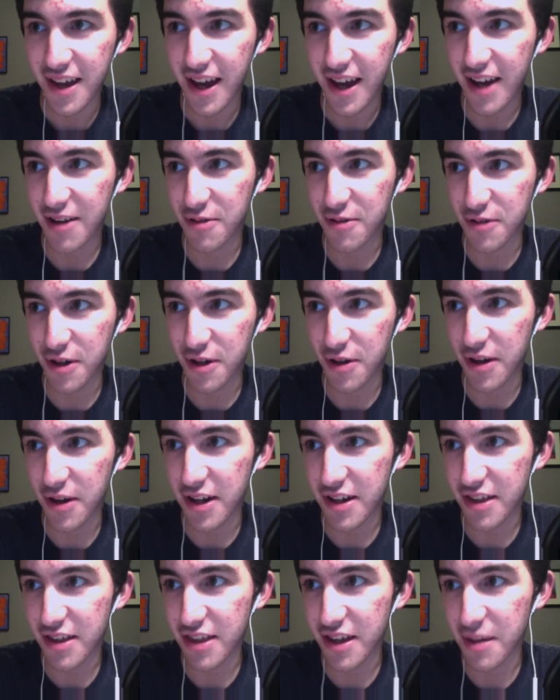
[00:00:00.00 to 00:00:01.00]
I don't know
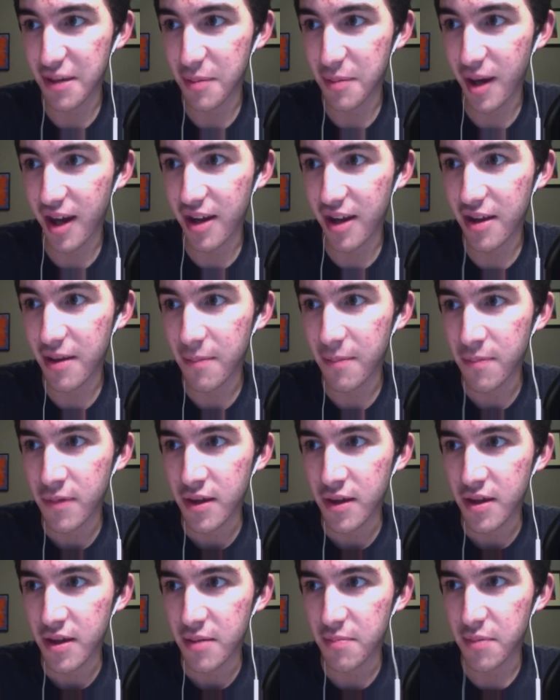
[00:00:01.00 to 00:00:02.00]
how to think about it.
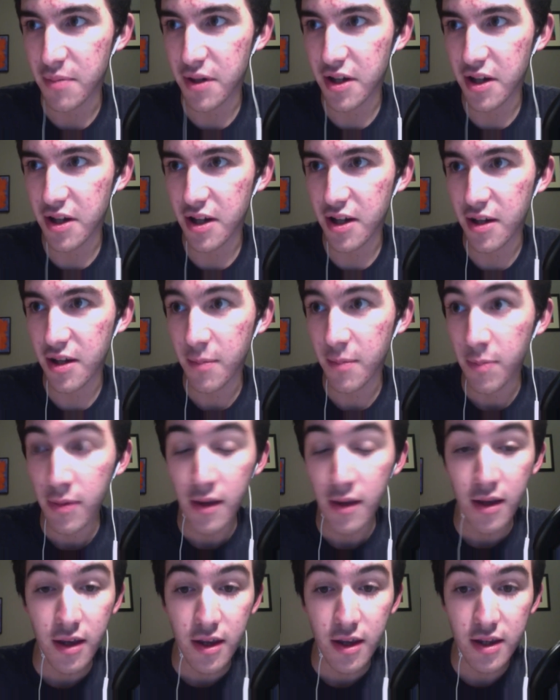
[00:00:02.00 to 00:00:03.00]
But uh
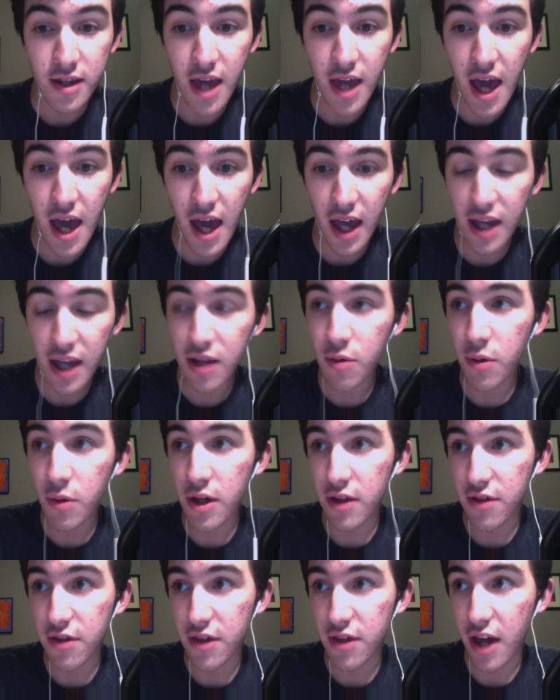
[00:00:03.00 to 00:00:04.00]
yeah,
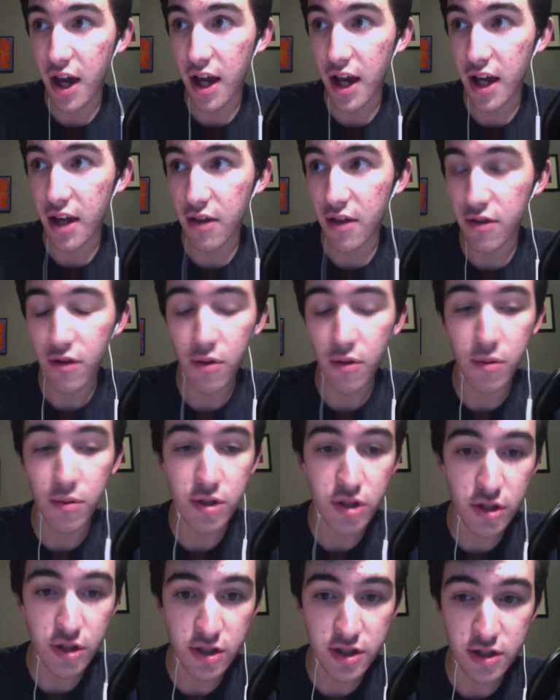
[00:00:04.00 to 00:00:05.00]
anyways, guys,
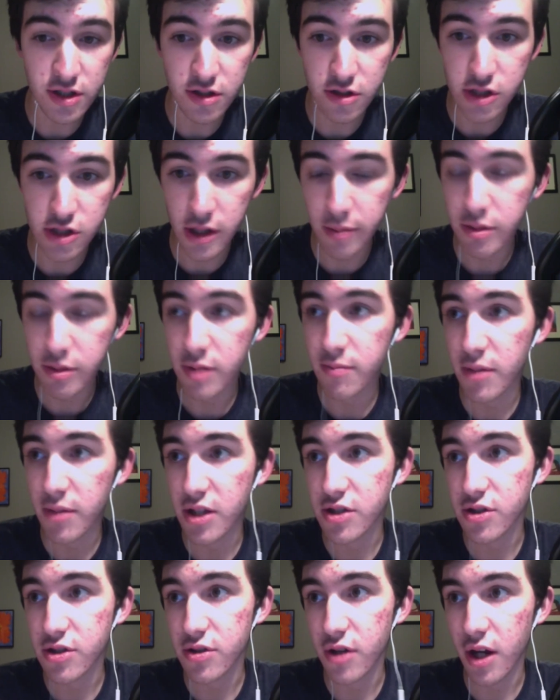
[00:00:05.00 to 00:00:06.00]
original links in the description.
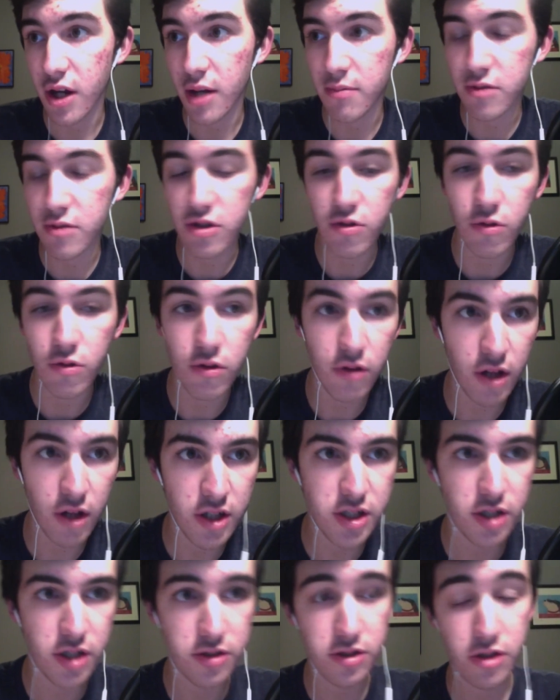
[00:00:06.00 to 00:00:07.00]
Make subscribe to
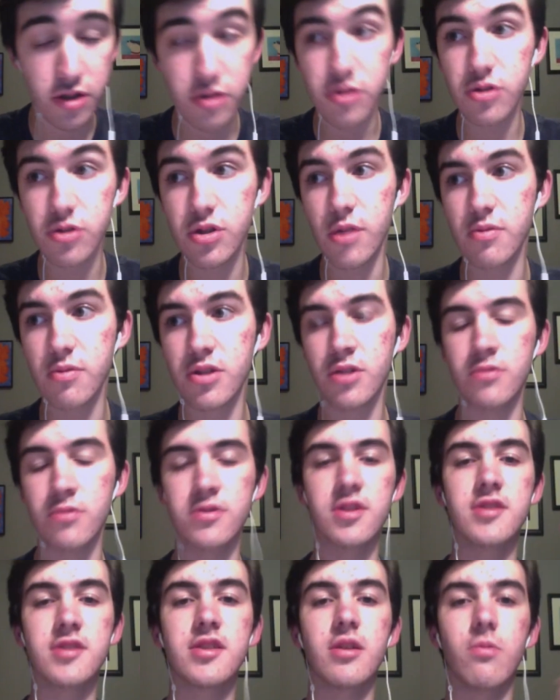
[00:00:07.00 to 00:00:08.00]
Glitching Sauce in description.
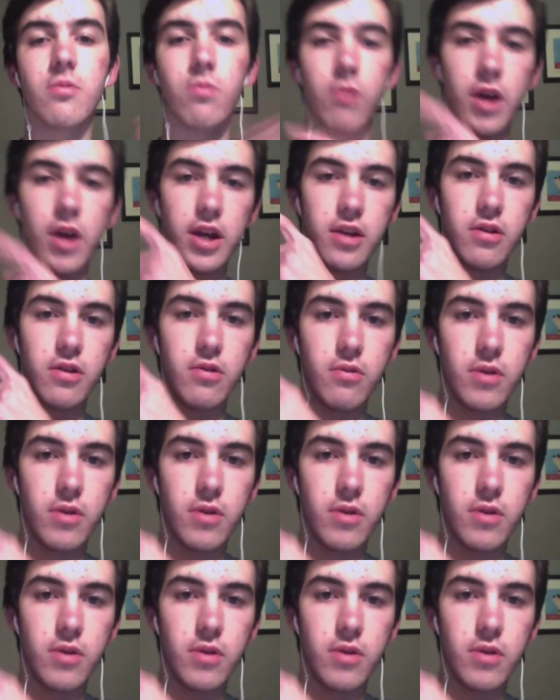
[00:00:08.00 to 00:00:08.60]
Anyways, let's get right into